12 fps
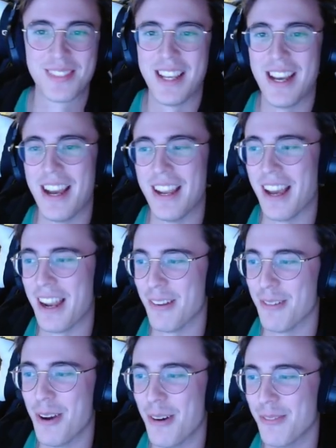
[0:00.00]
I
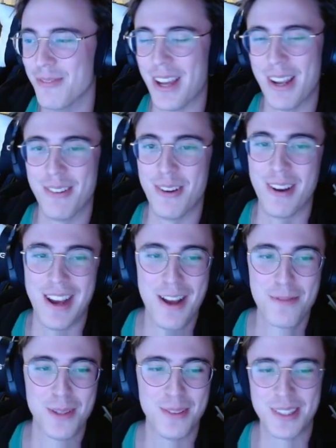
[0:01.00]
don't know. I
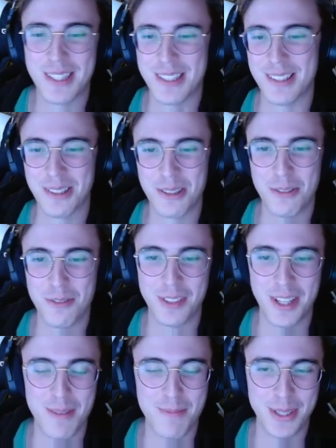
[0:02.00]
have to look into the code for
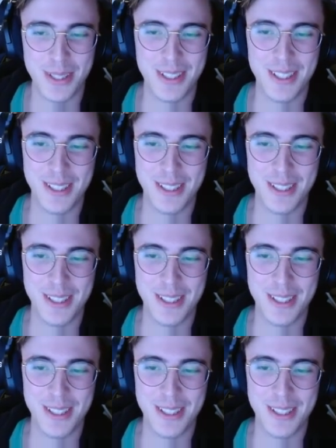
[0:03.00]
that. But